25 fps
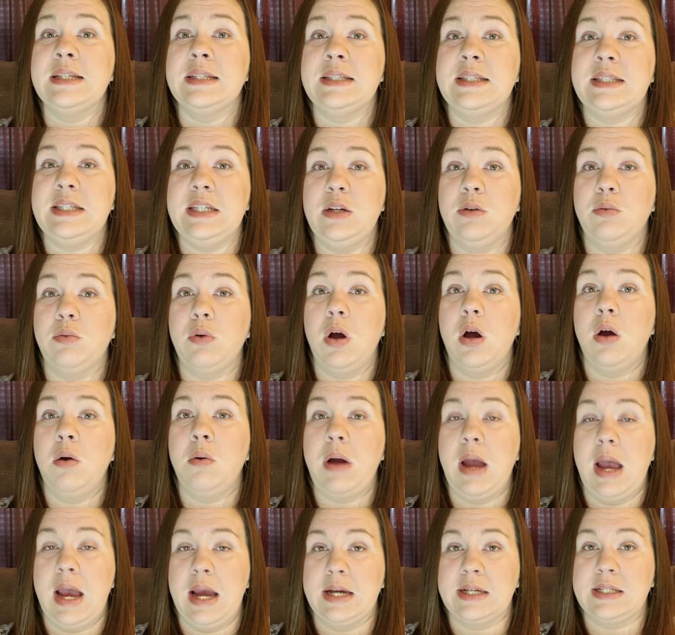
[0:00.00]

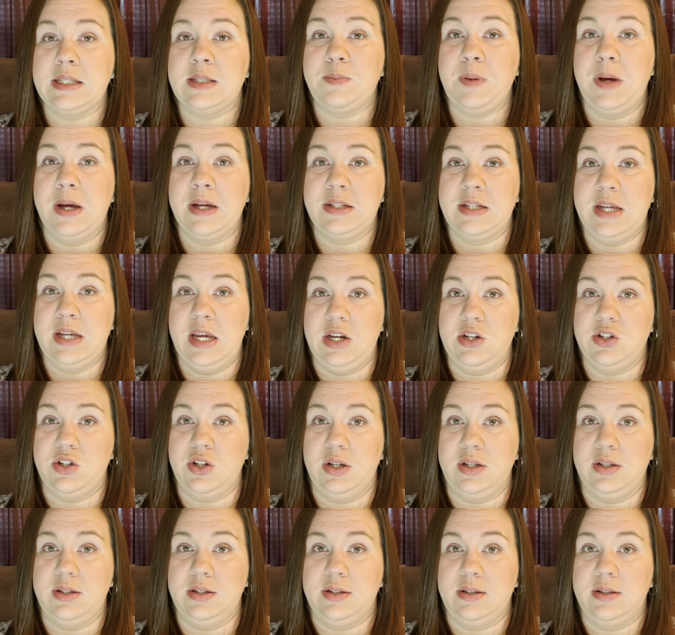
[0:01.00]
zero
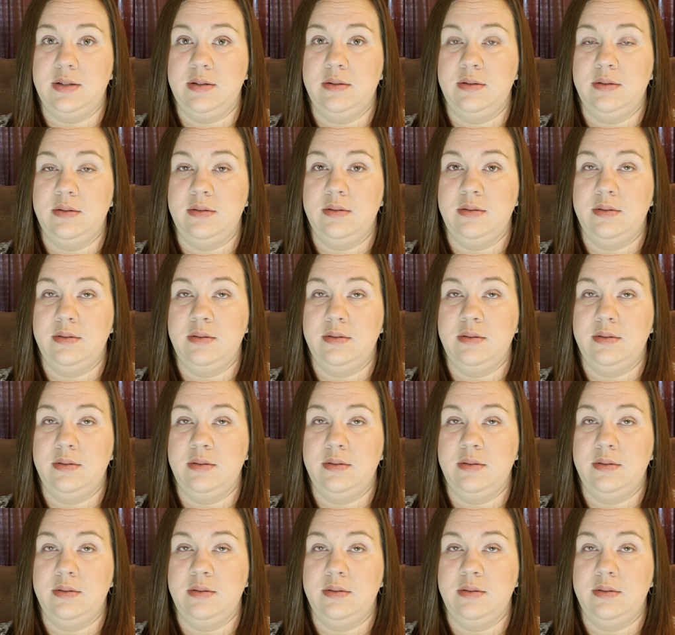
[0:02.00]
expectations.